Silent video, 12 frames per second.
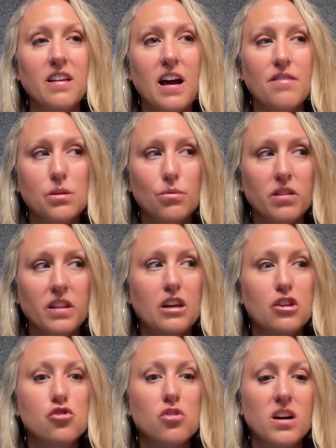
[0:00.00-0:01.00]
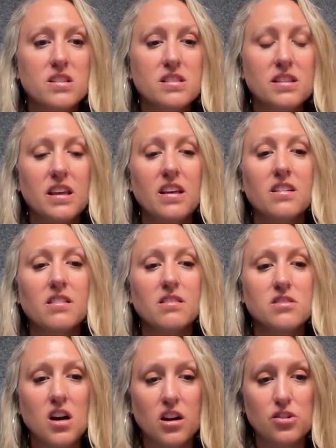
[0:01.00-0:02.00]
have someone they can trust and they
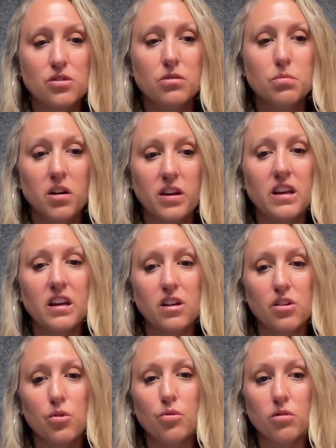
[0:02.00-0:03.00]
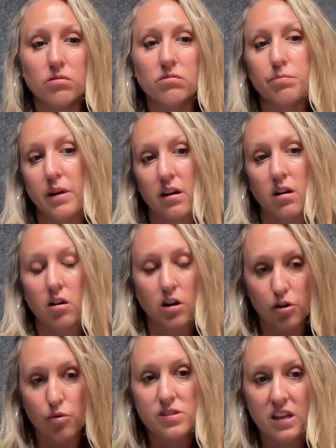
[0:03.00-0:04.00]
can talk to about getting a new pair or a new